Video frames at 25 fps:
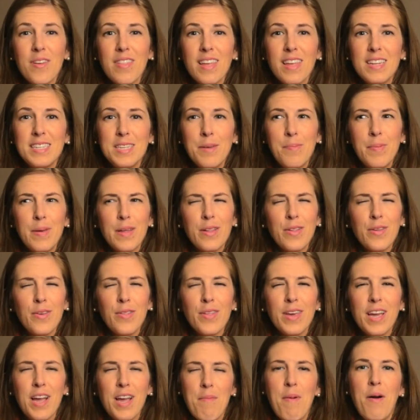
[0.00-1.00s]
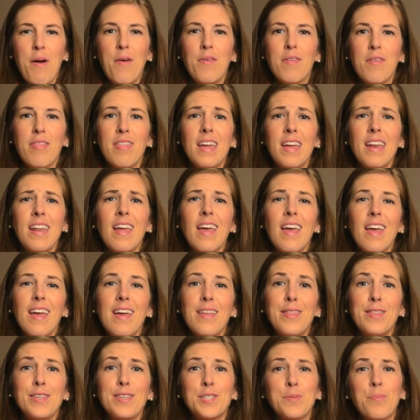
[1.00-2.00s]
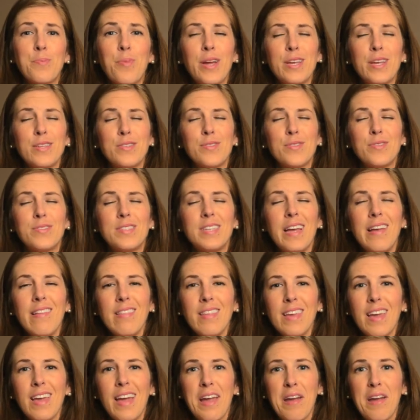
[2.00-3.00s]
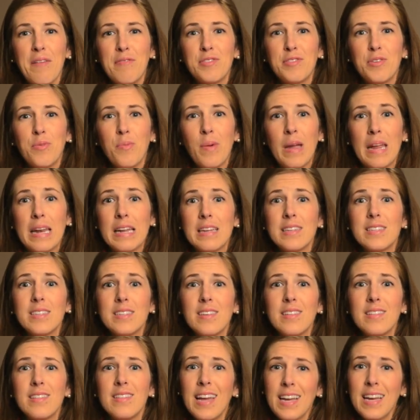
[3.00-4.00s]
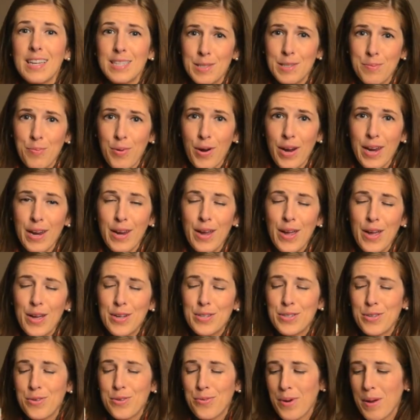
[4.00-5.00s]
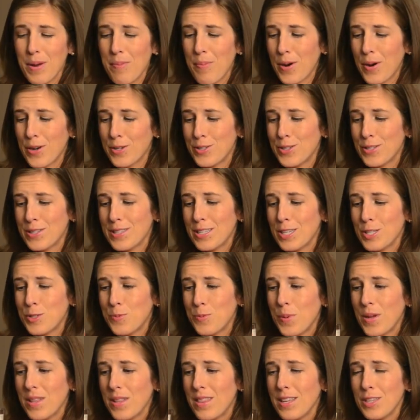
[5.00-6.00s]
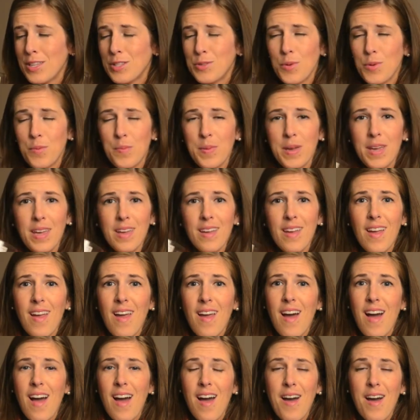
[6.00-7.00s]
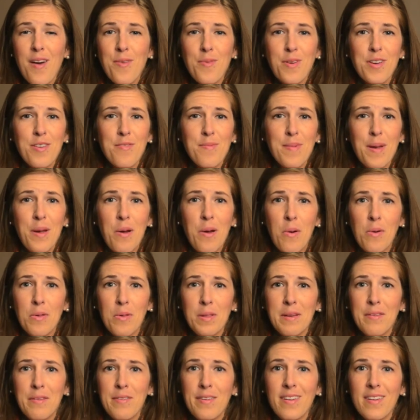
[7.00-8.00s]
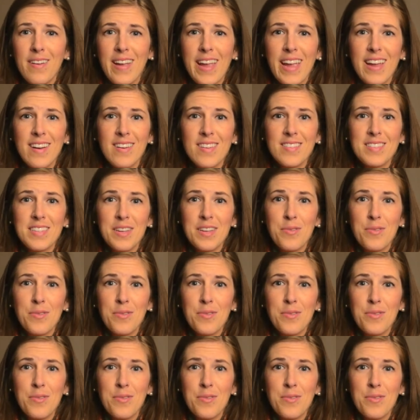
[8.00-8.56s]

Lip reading: They typically only come out with it in the spring, so sadly I have to wait until next spring to repurchase this, but this will be one of my holy grail candles.